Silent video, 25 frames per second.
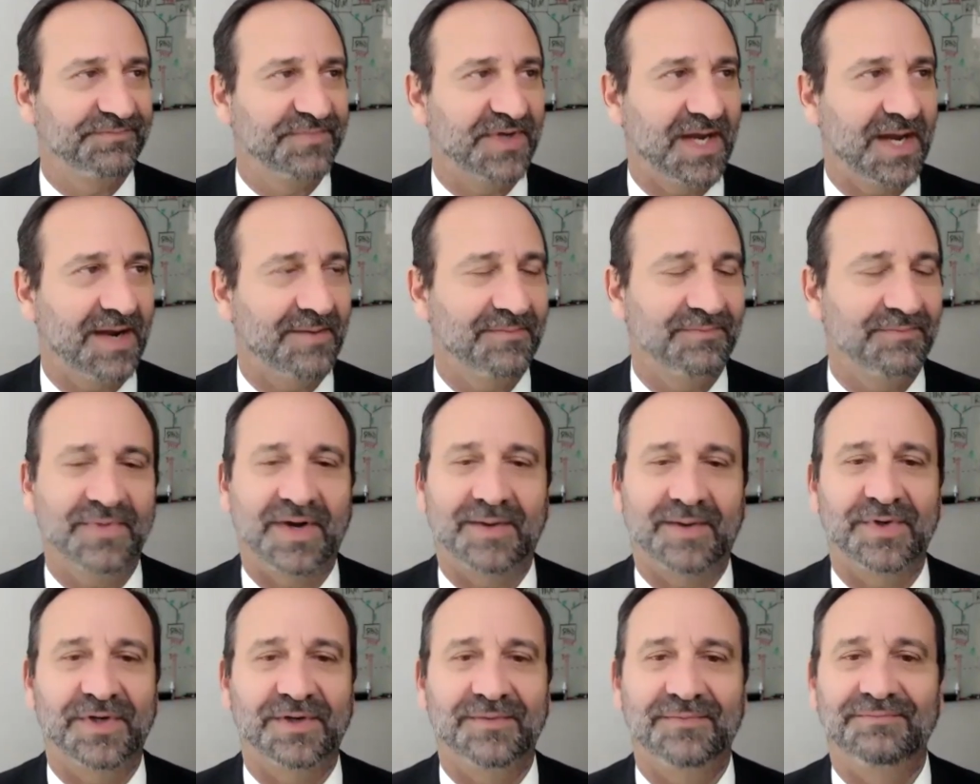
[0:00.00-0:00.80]

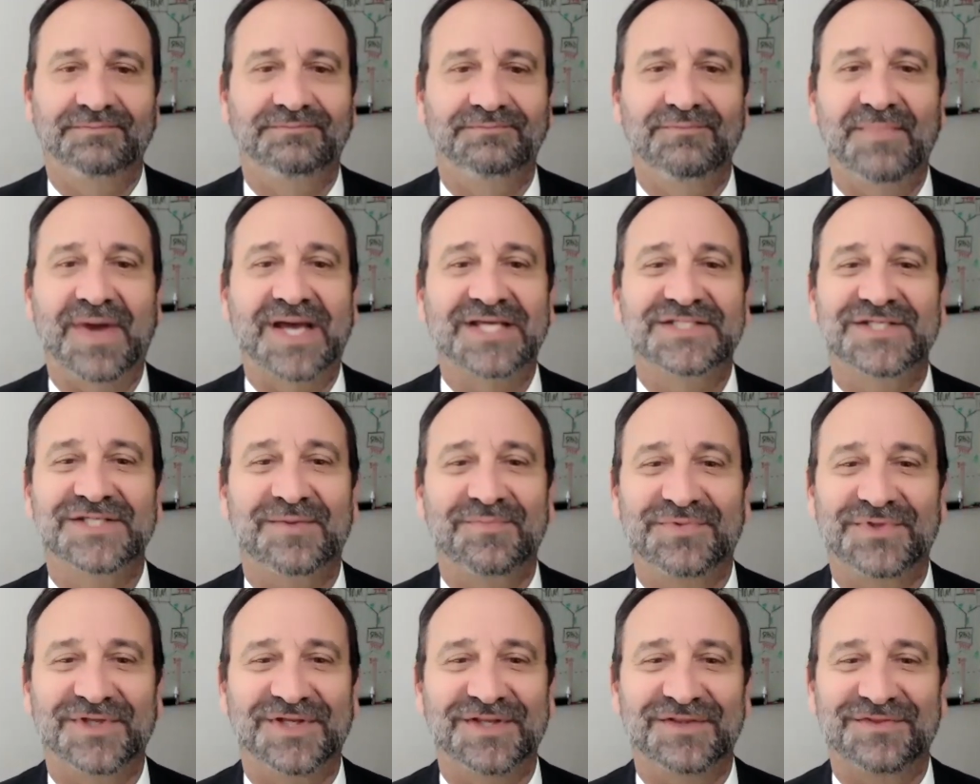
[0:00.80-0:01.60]
going to mess
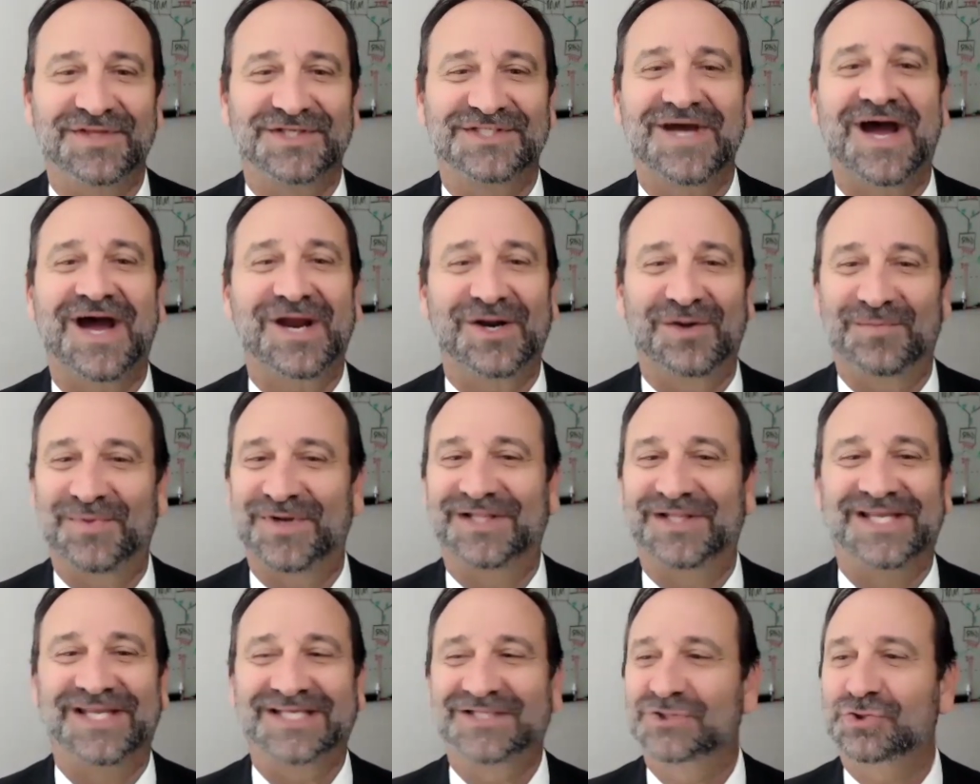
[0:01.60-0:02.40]
up the title,
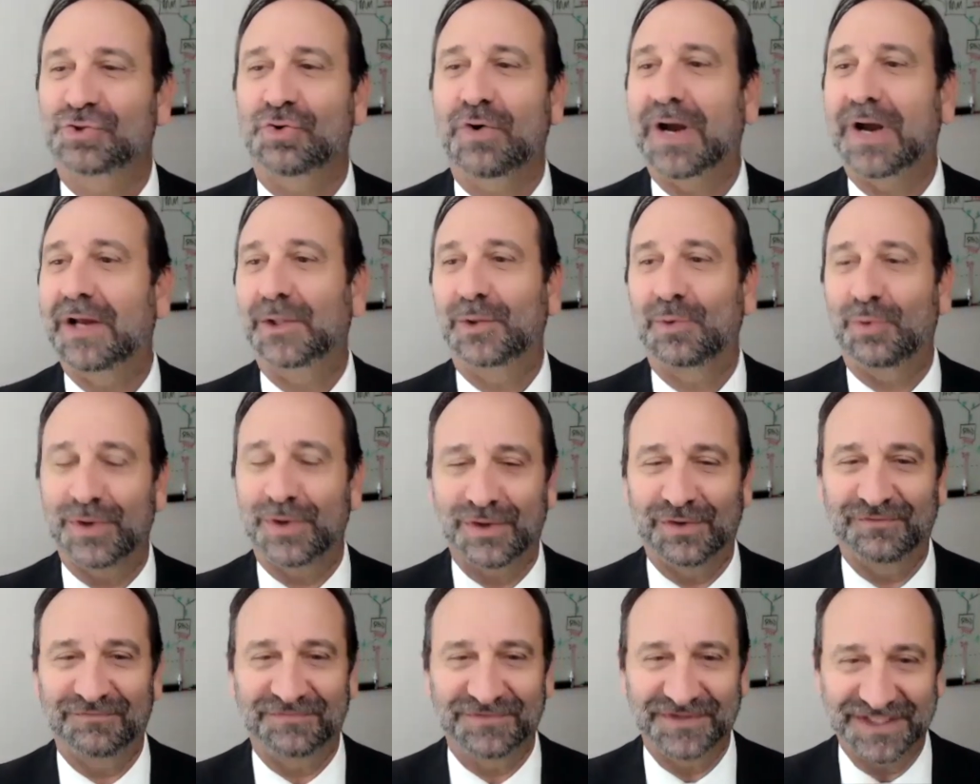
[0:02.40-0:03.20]
but like Trial
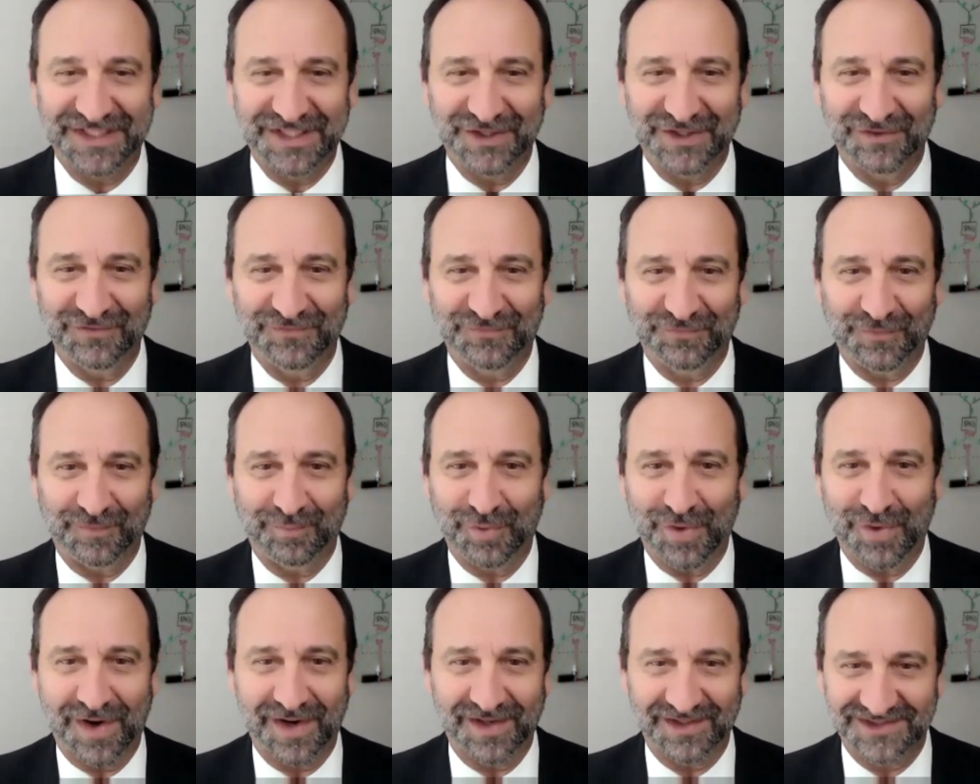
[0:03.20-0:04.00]
Lawyer of the Year
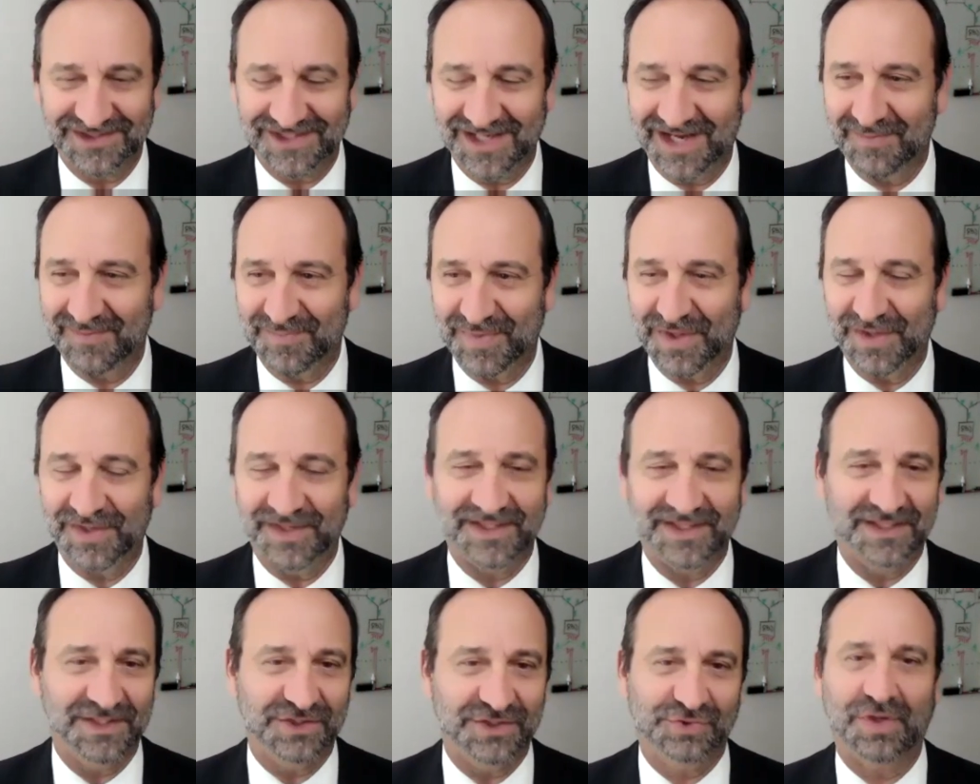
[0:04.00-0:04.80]
for Products
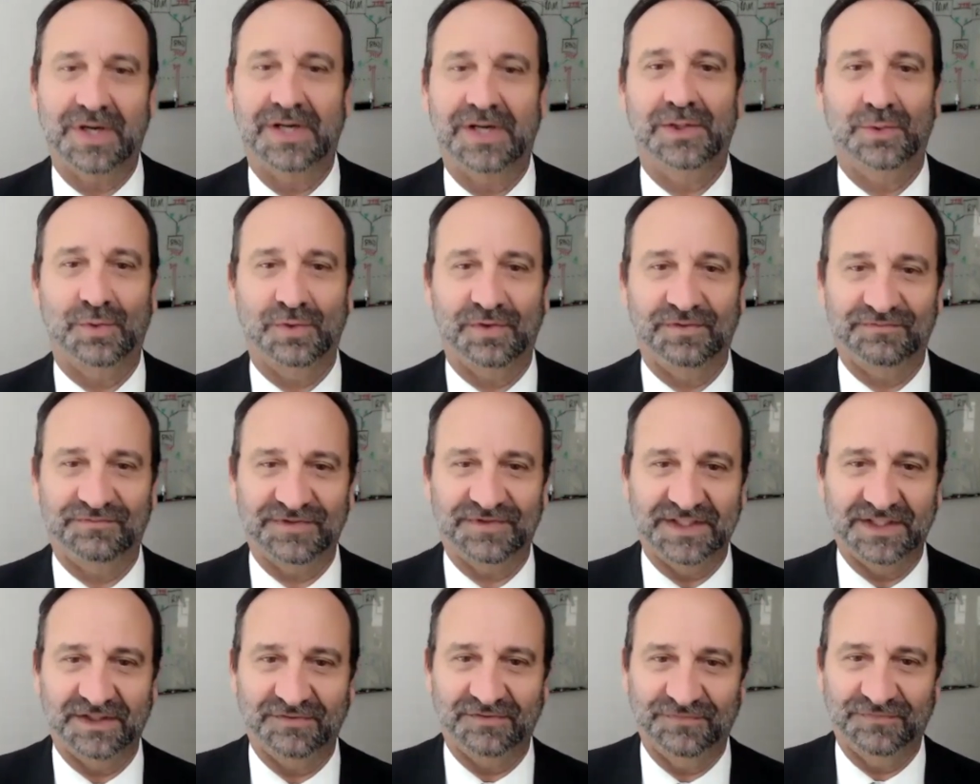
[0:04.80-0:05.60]
Liability and Trial Lawyer of
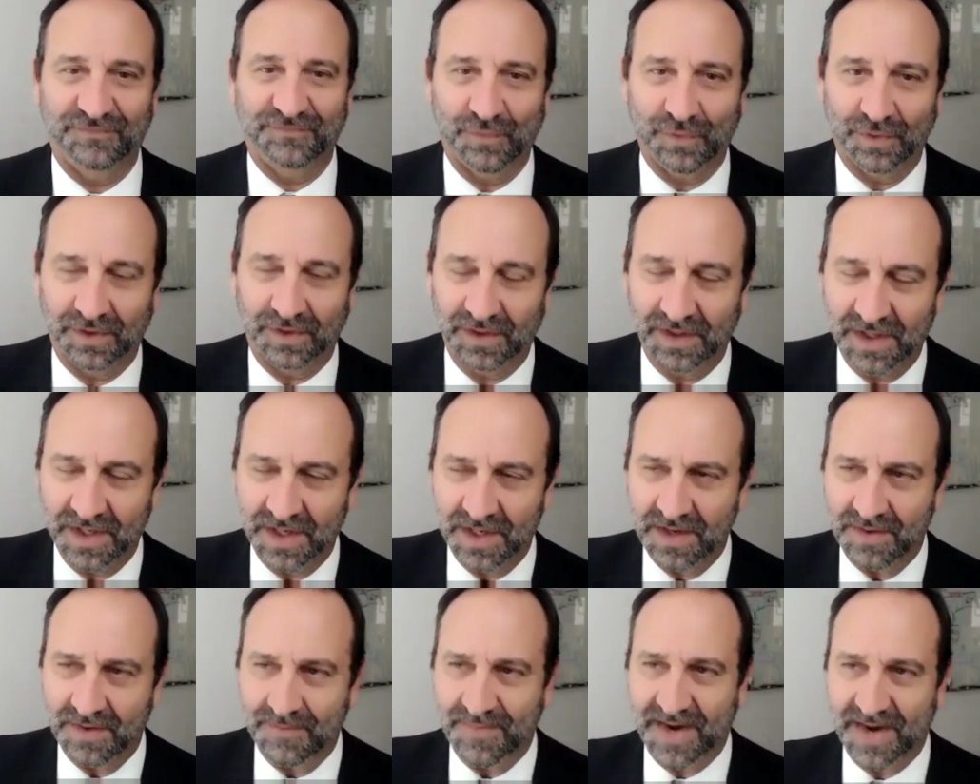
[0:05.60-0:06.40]
the Year for
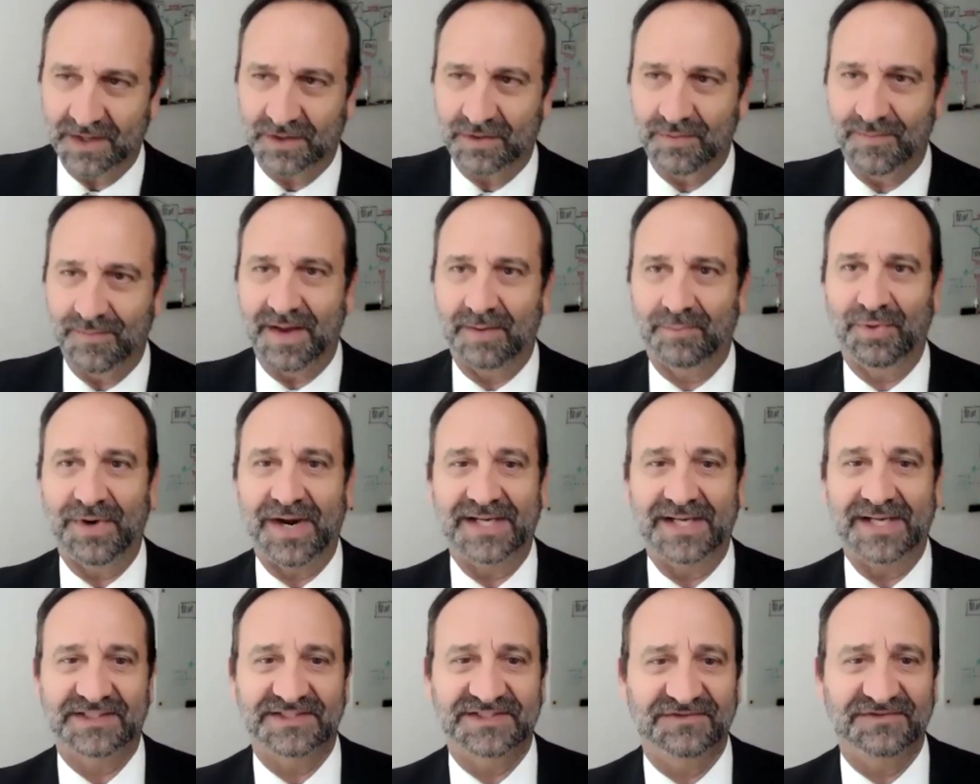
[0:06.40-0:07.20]
Medical
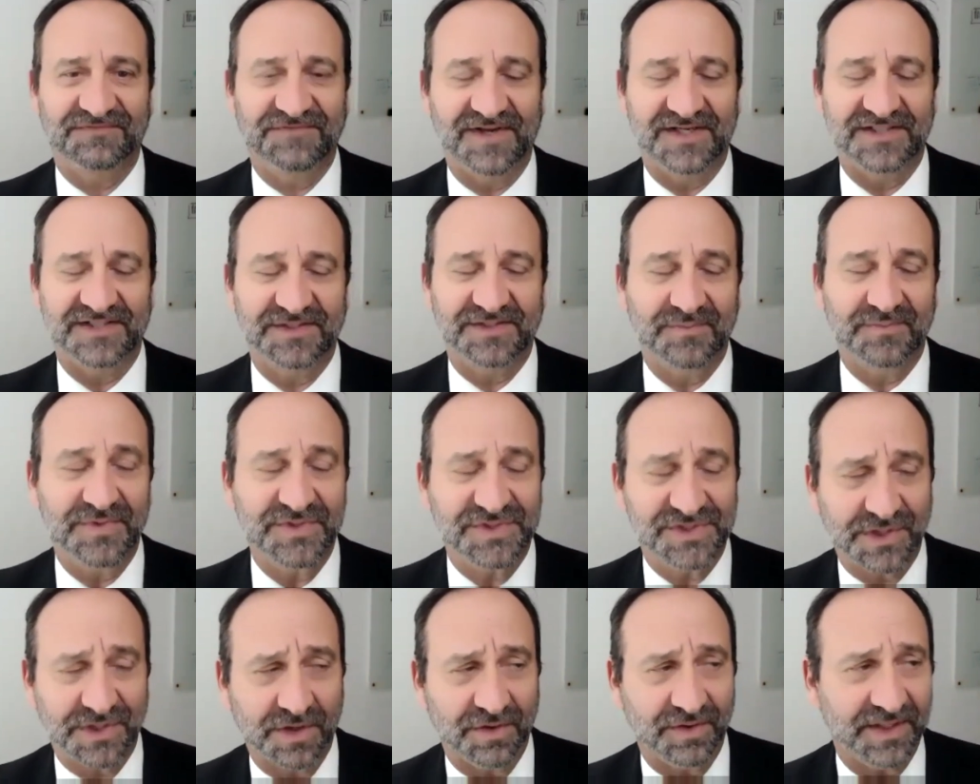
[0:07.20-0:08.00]
Malpractice Defense in
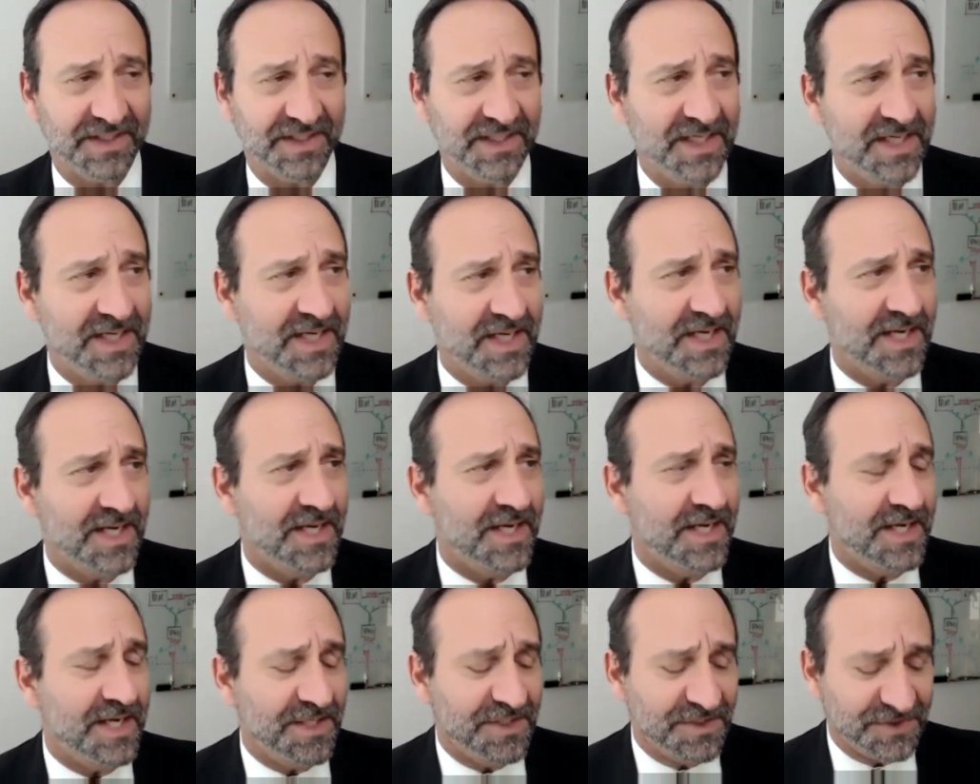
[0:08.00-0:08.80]
Missouri.
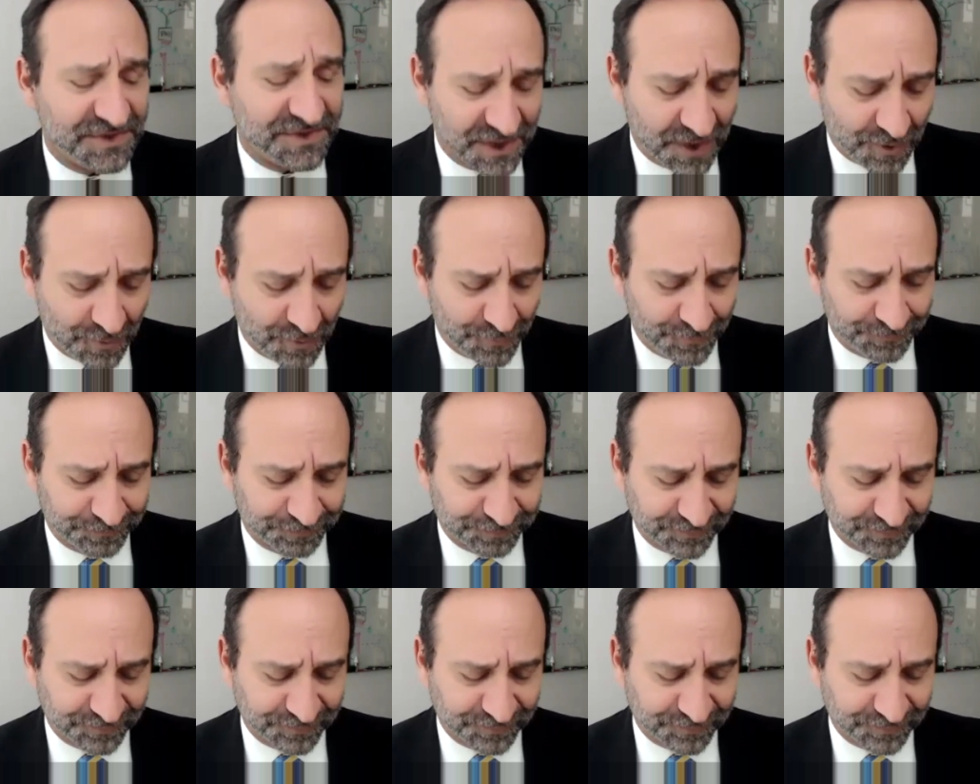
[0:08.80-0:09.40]
So